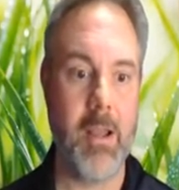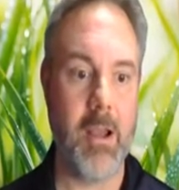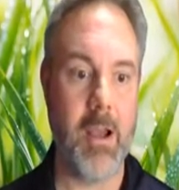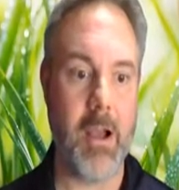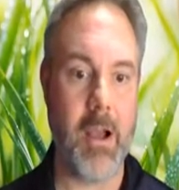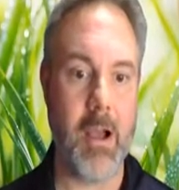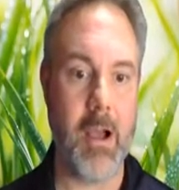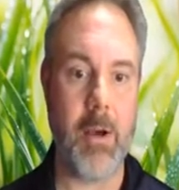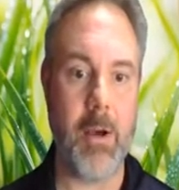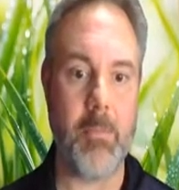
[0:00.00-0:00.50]

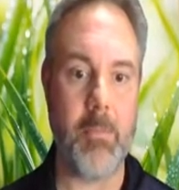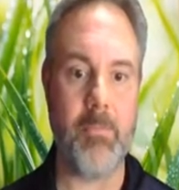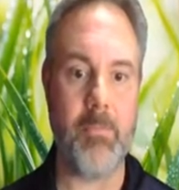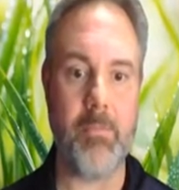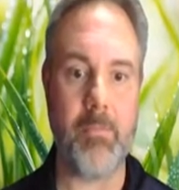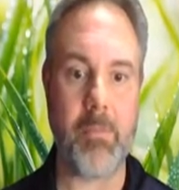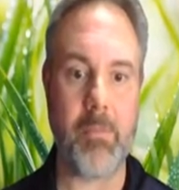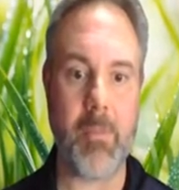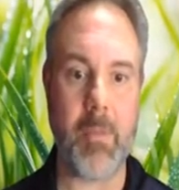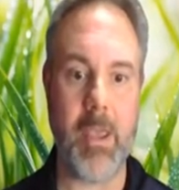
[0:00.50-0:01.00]

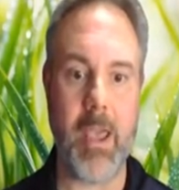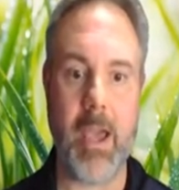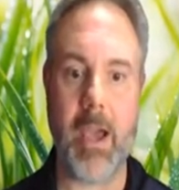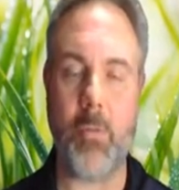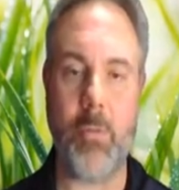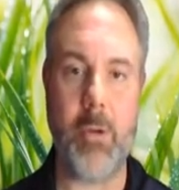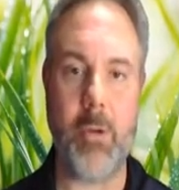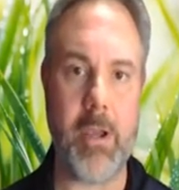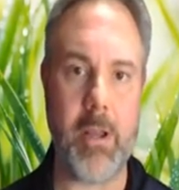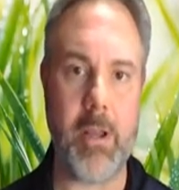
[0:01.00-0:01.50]
Yeah,
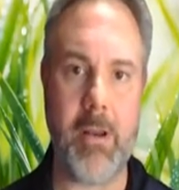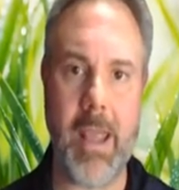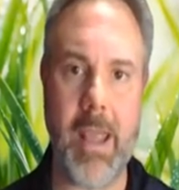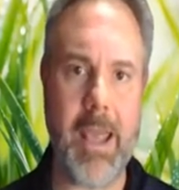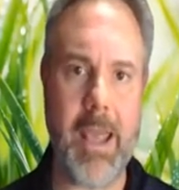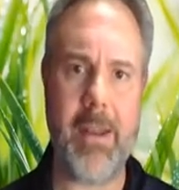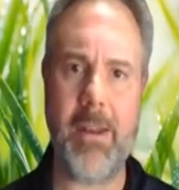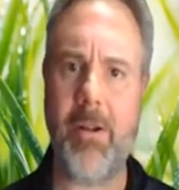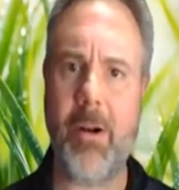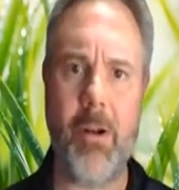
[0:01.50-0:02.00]
and we can
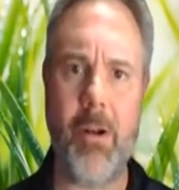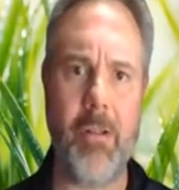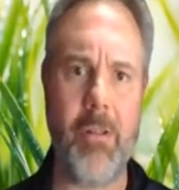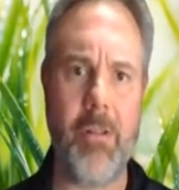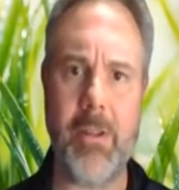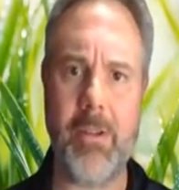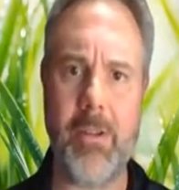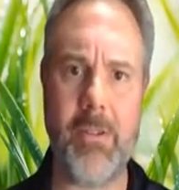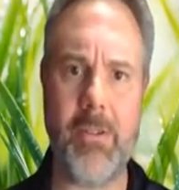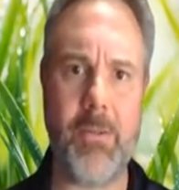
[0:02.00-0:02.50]
edit all
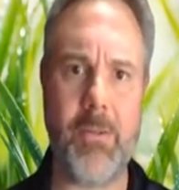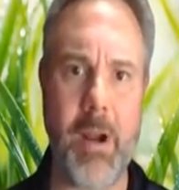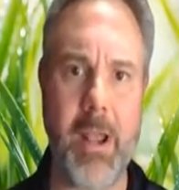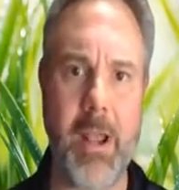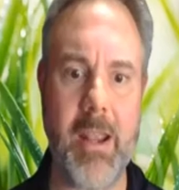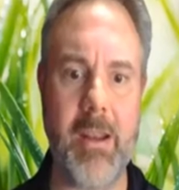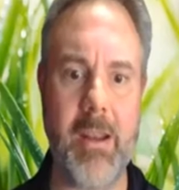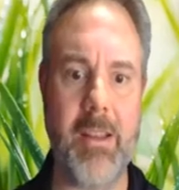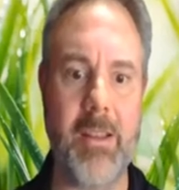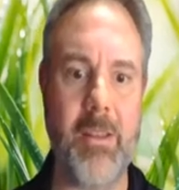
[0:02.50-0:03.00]
this
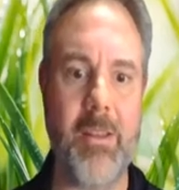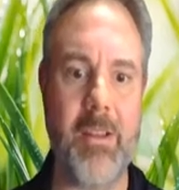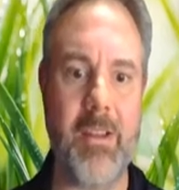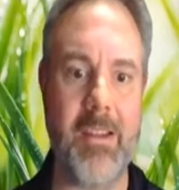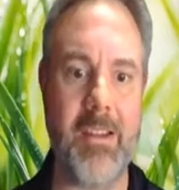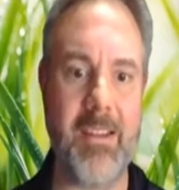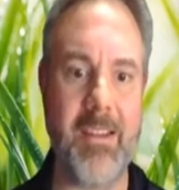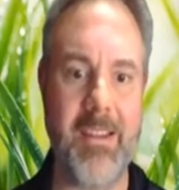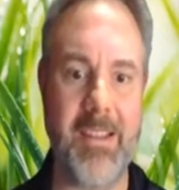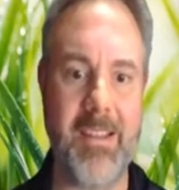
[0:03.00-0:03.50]
right in
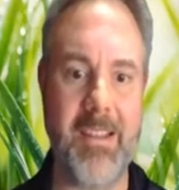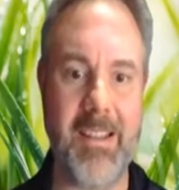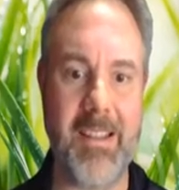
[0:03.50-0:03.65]
the